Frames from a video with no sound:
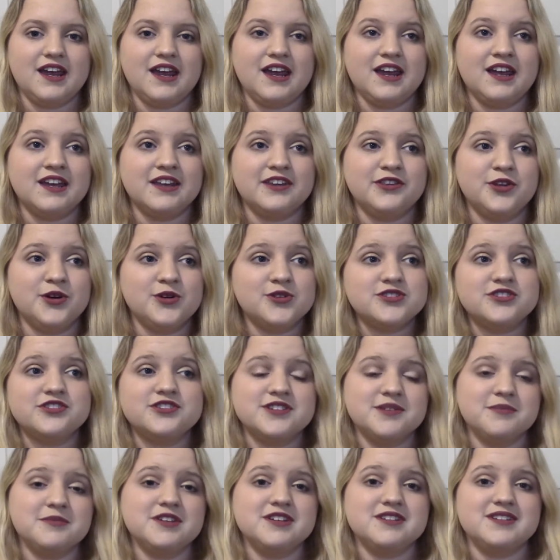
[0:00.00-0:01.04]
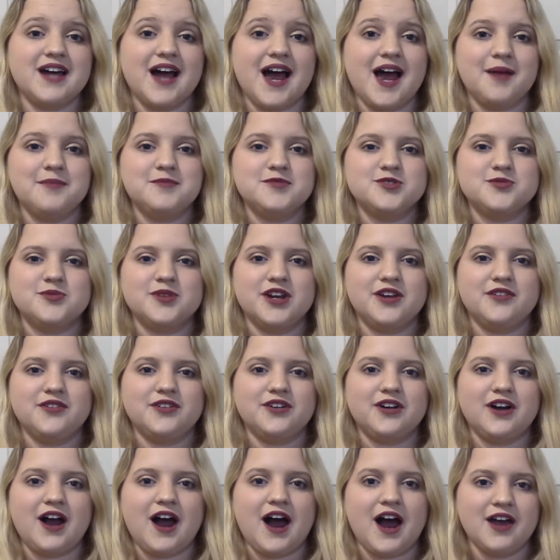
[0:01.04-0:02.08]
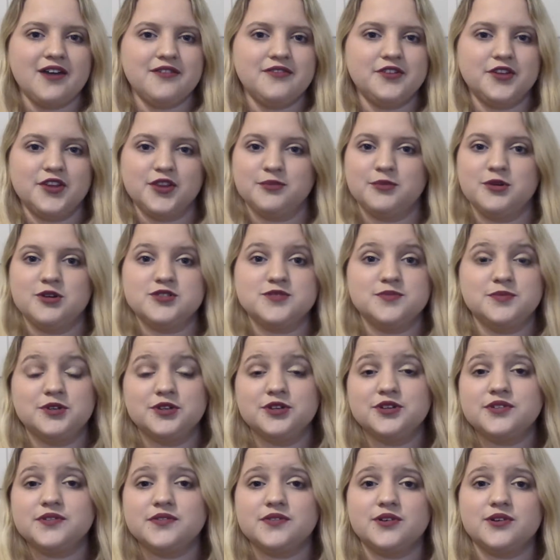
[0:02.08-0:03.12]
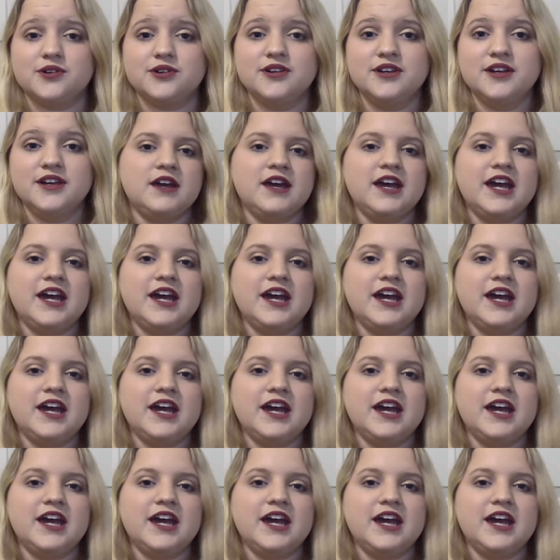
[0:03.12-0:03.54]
And those are some of the times whenever I feel the most beautiful.